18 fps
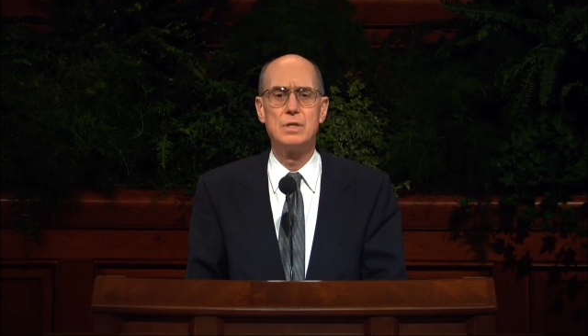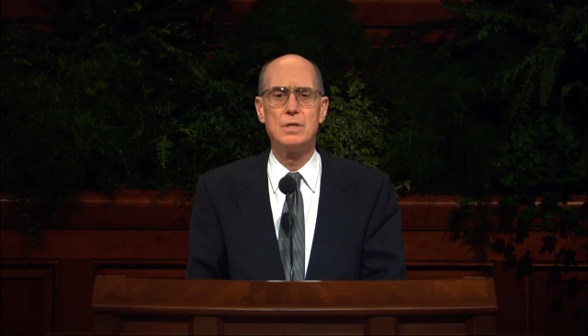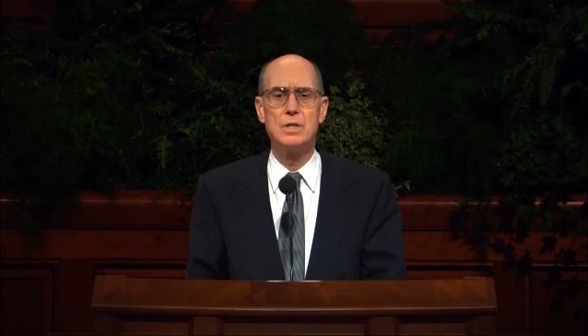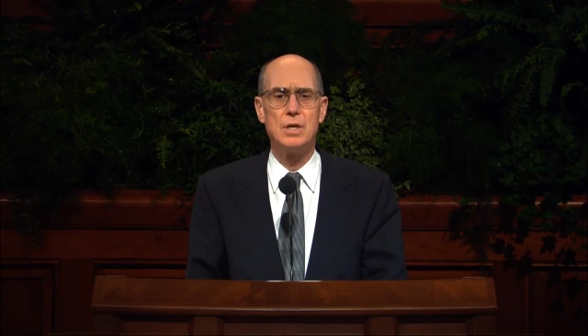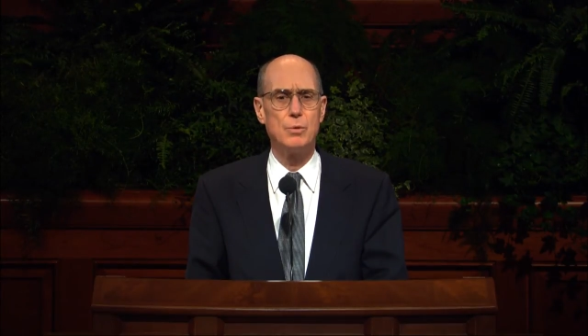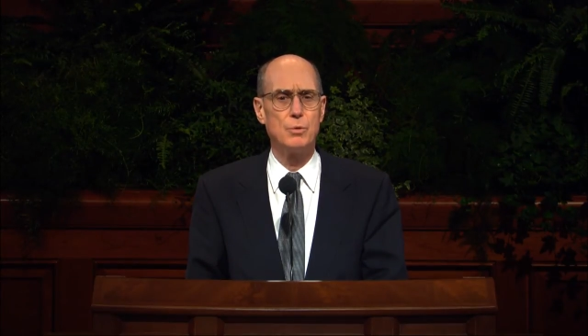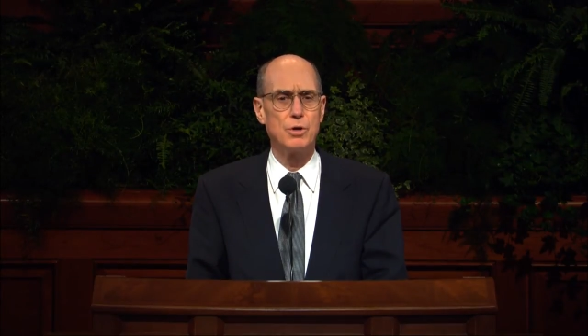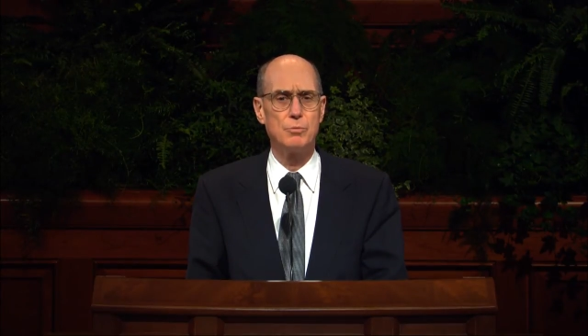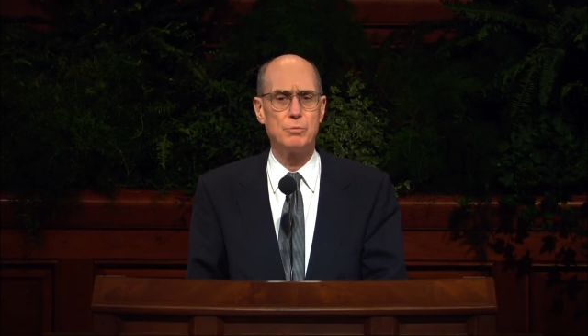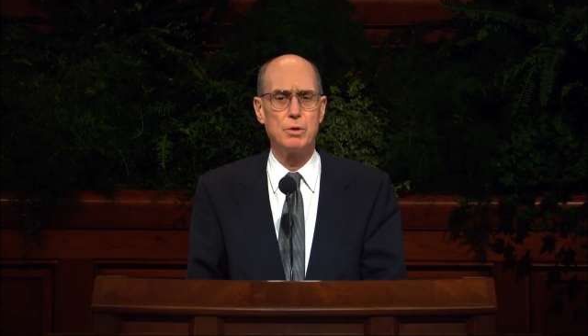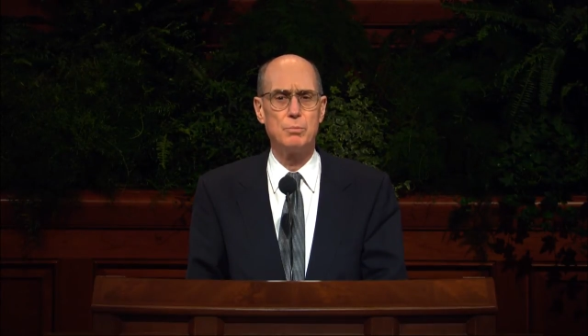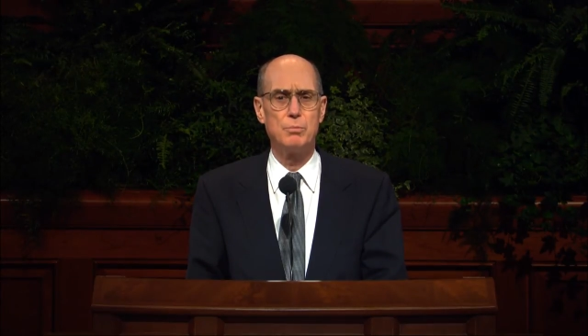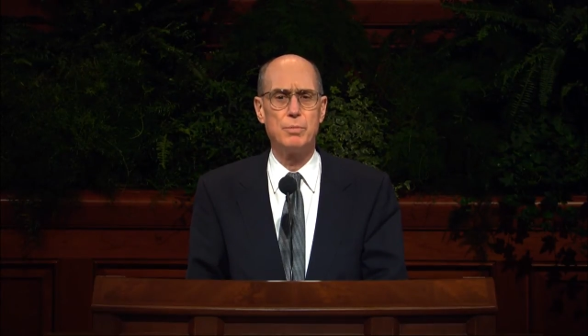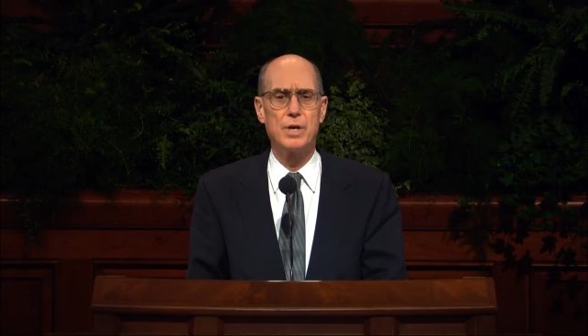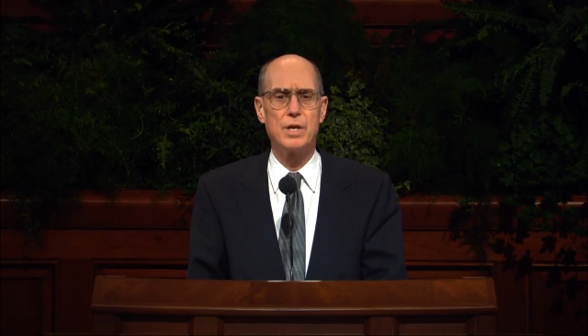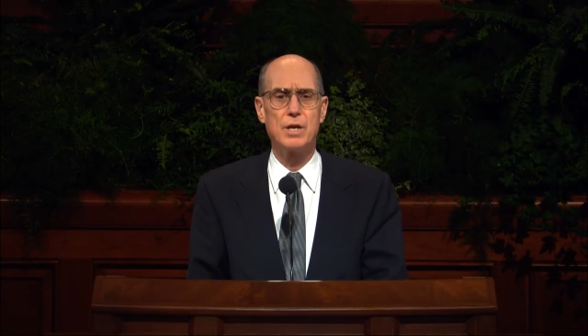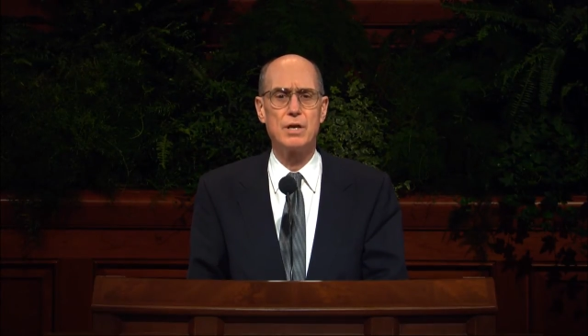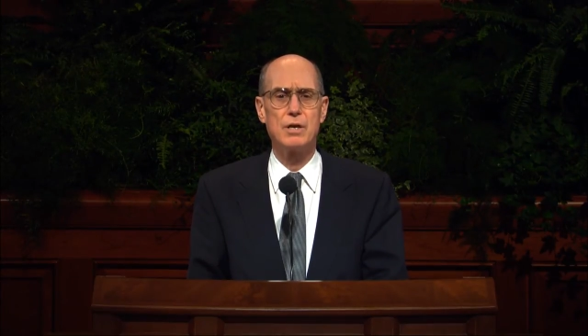it would have been
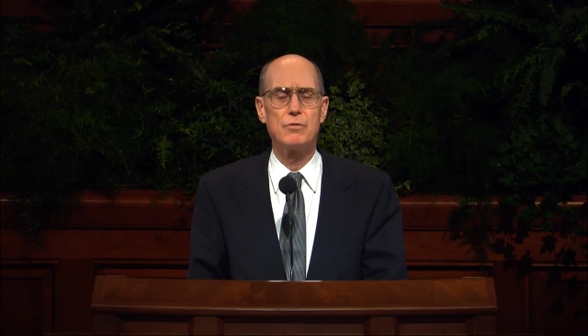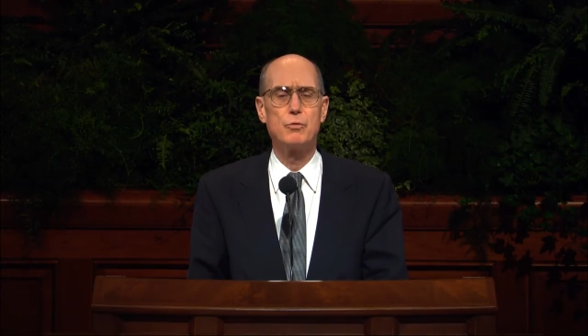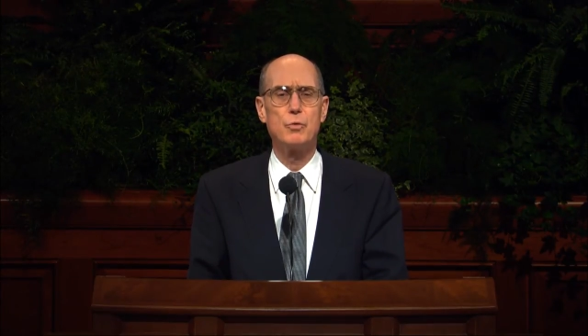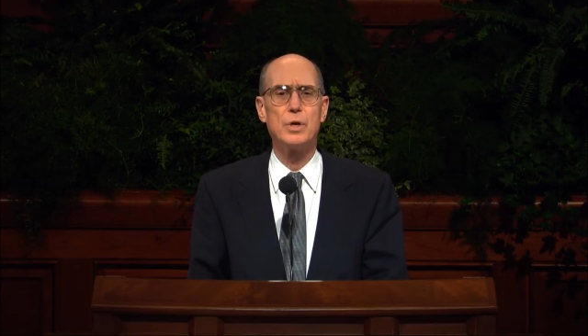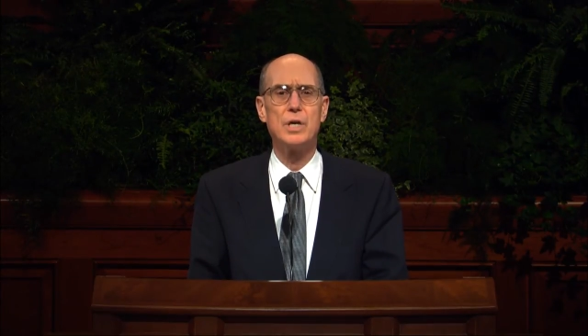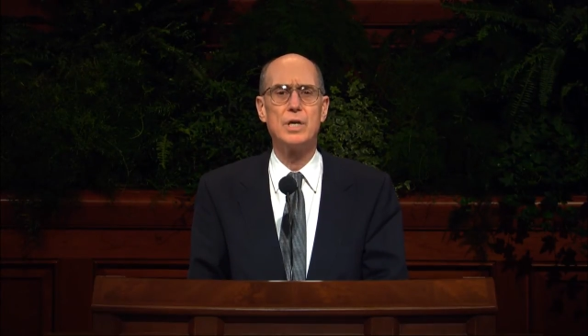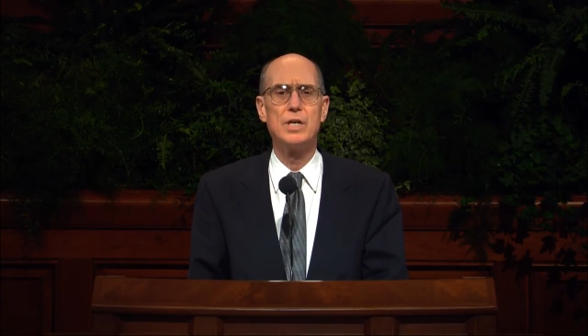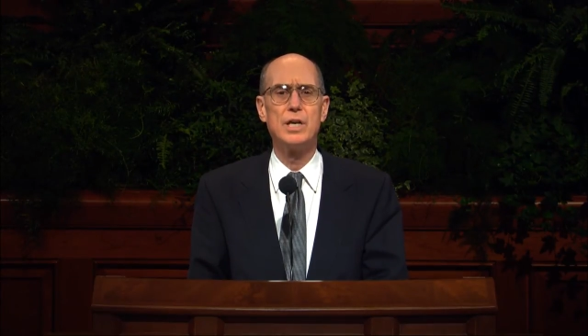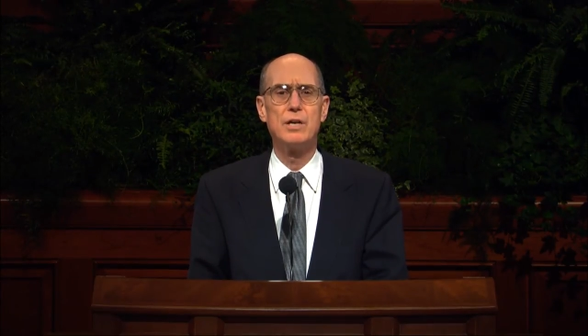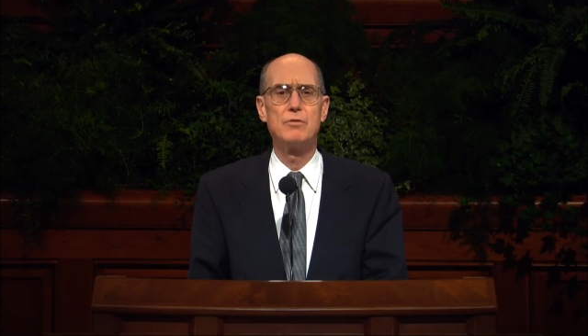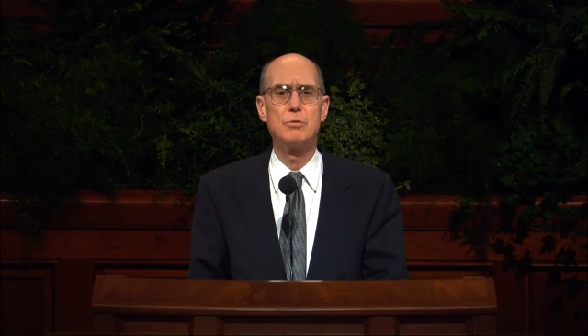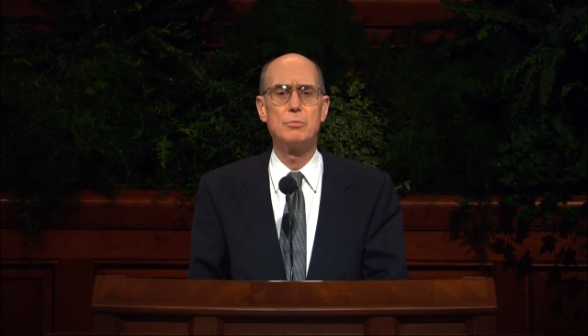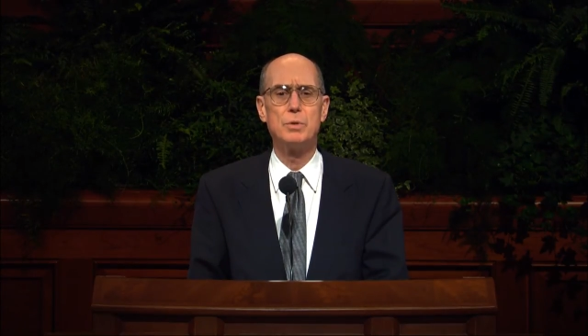better if we had never